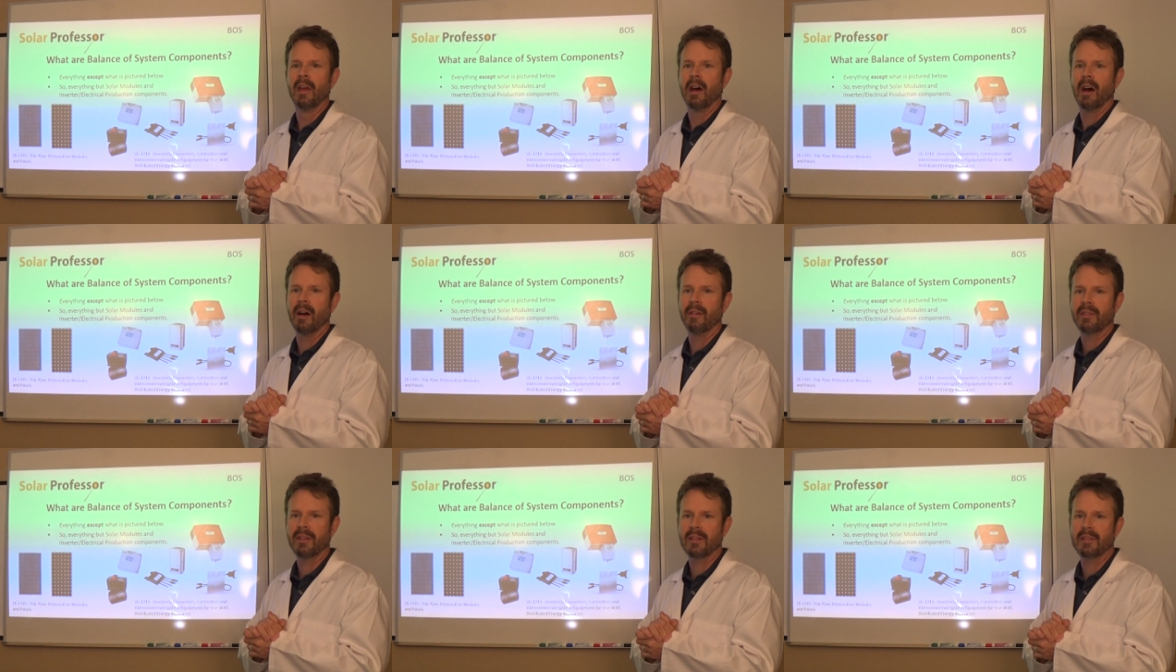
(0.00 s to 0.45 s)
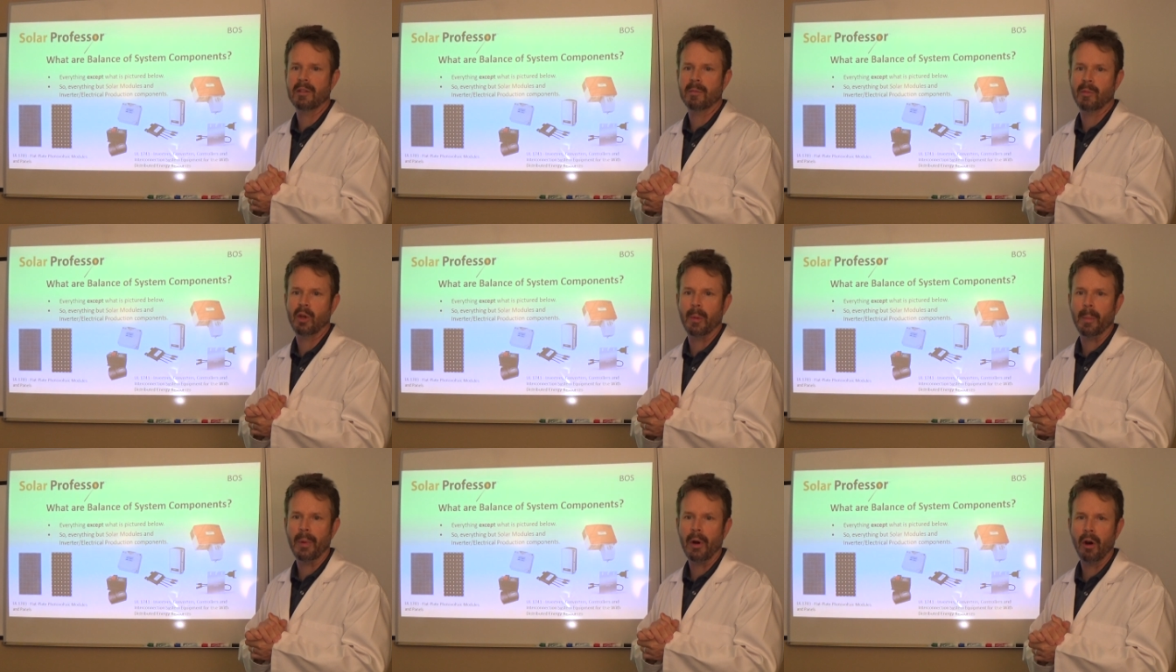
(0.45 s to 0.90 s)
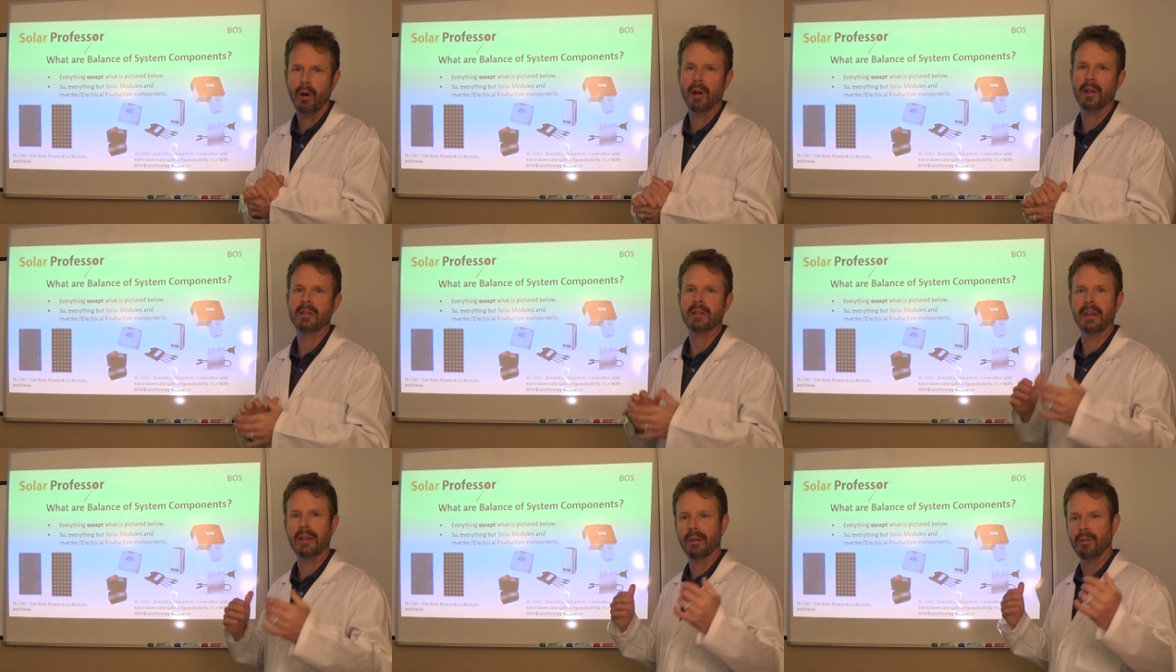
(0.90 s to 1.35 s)
of system
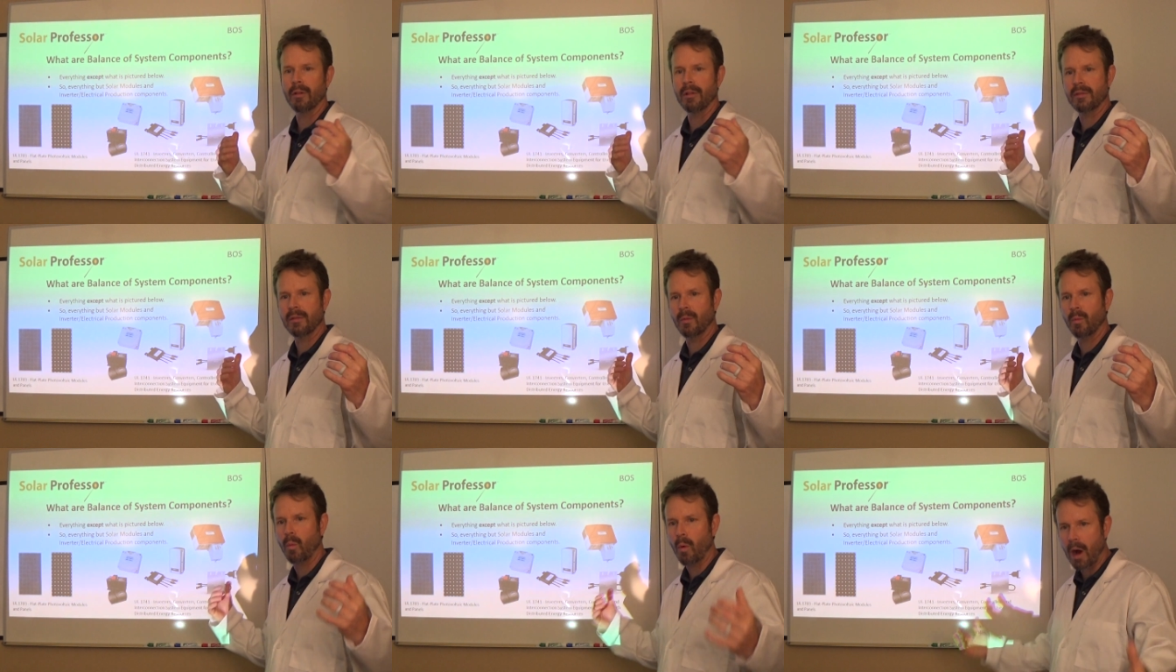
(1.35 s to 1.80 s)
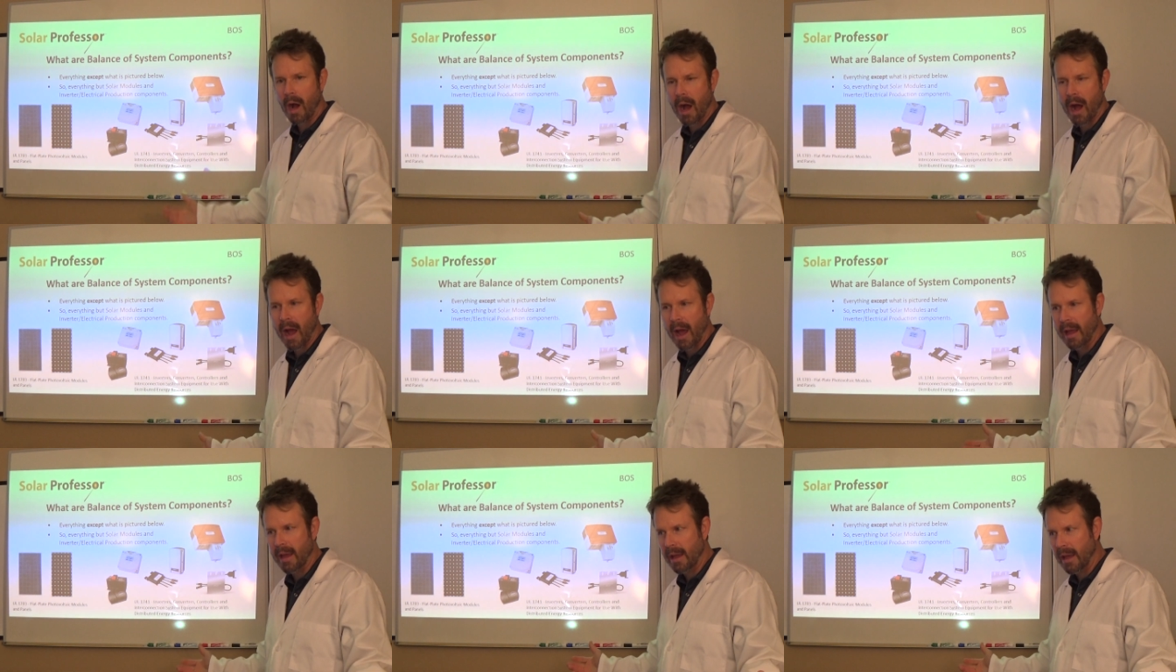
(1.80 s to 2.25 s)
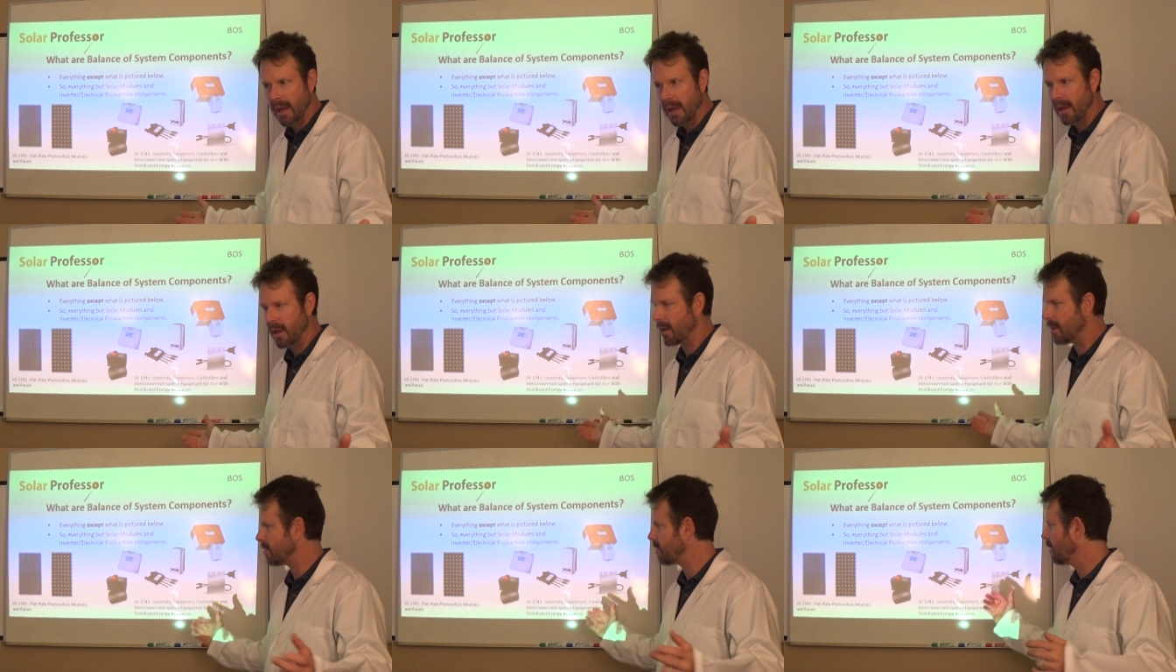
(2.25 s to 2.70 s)
components. And the reason why
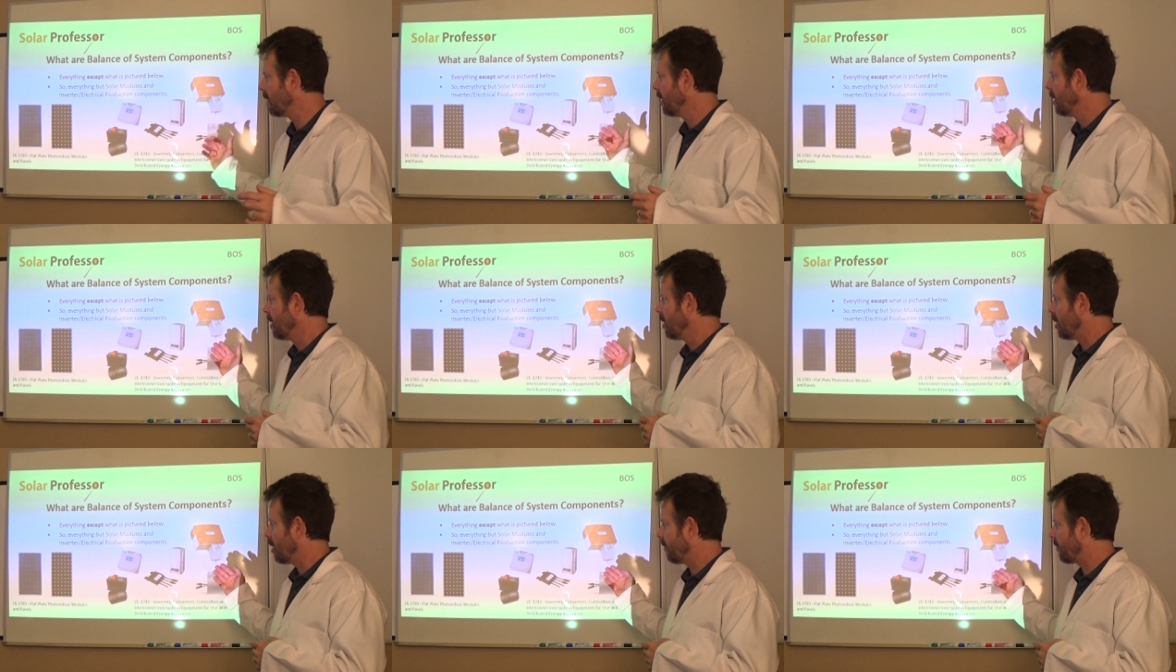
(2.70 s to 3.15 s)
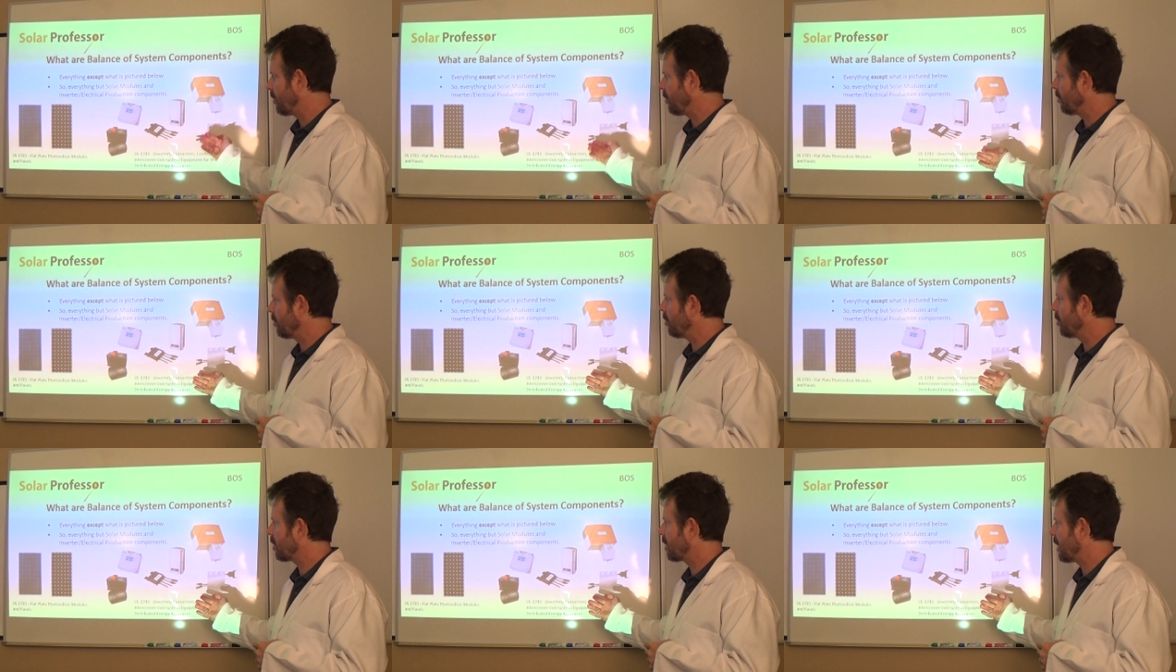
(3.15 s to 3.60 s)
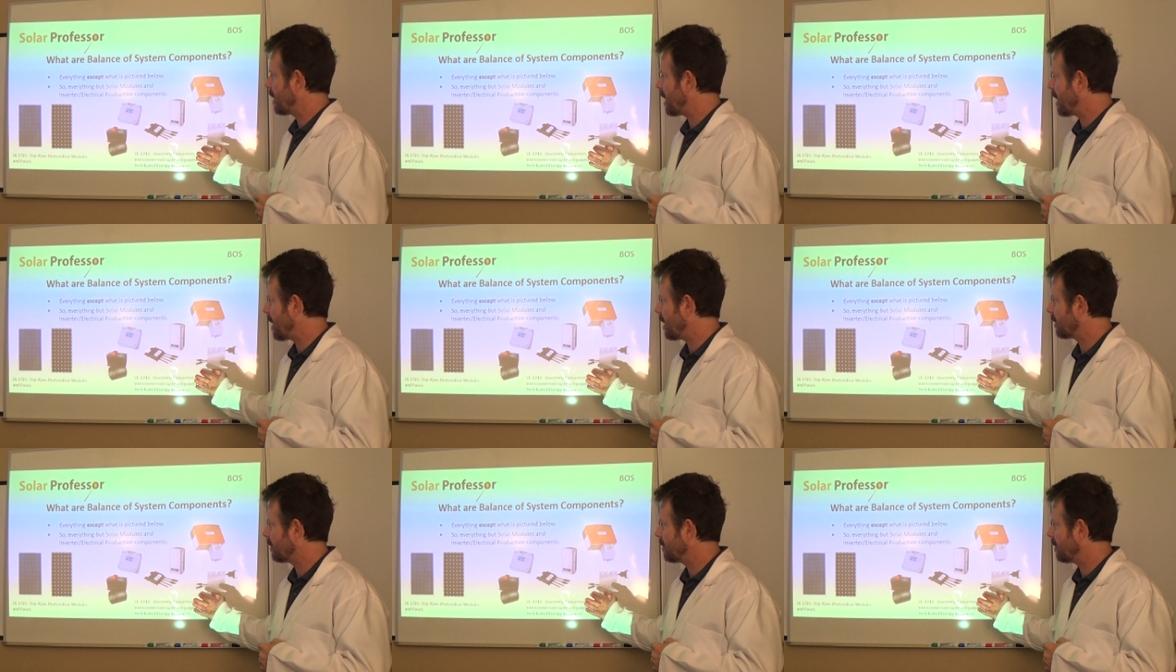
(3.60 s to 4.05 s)
is, if you look
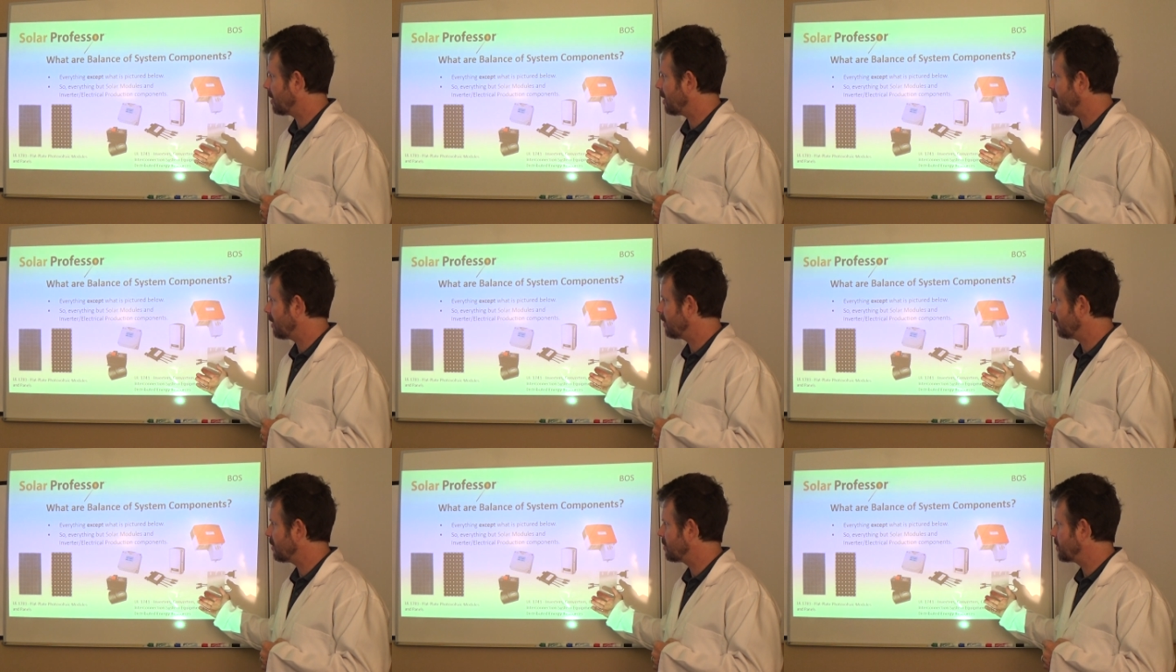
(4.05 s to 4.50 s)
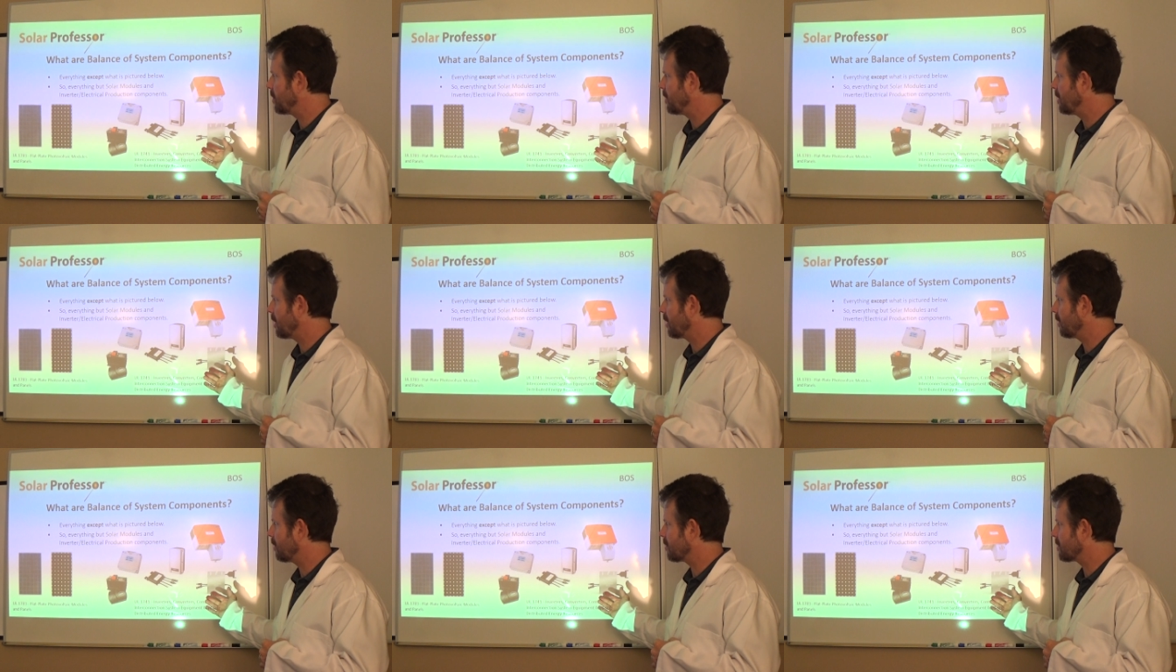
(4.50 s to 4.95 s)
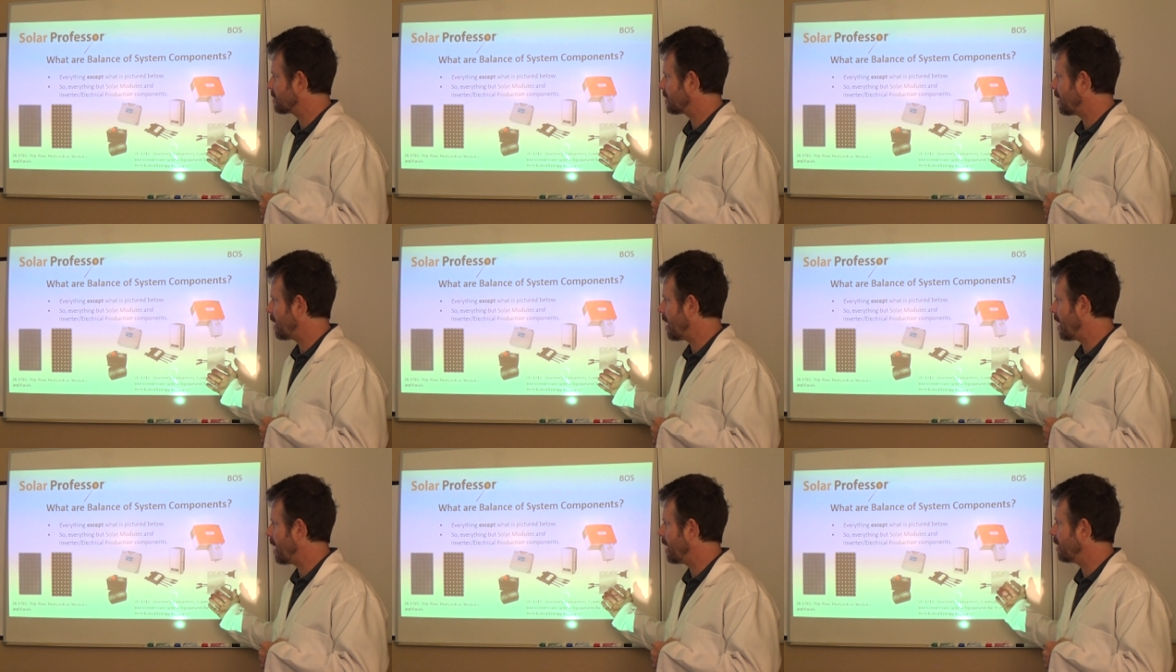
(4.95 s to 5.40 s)
at uh, this particular
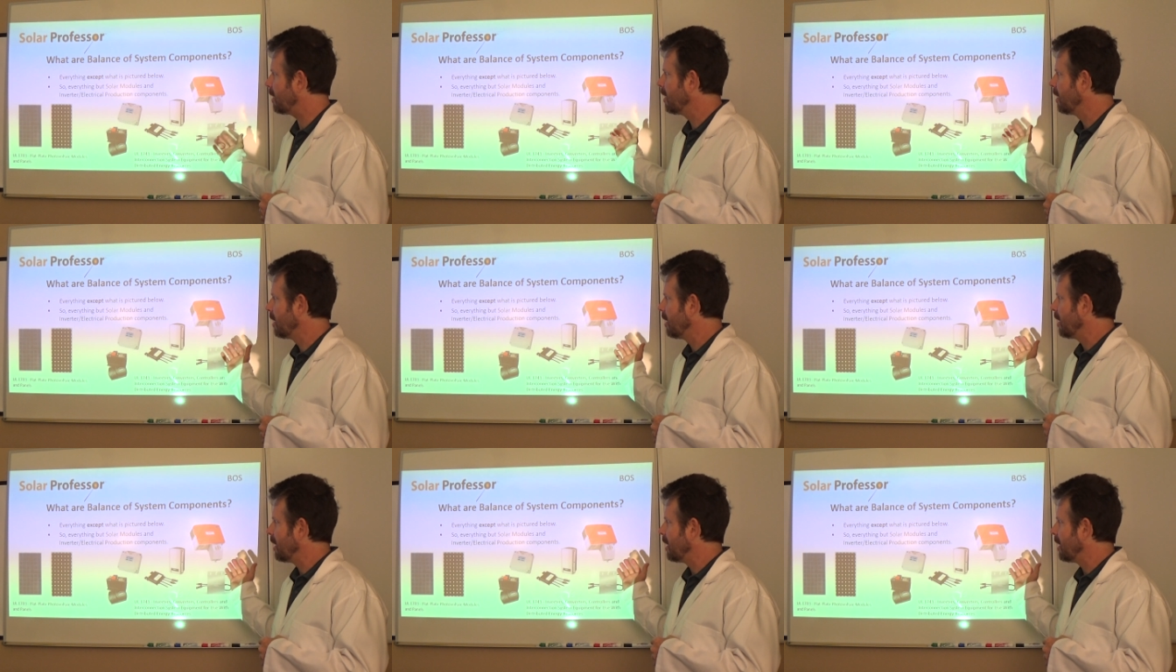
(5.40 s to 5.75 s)
slide,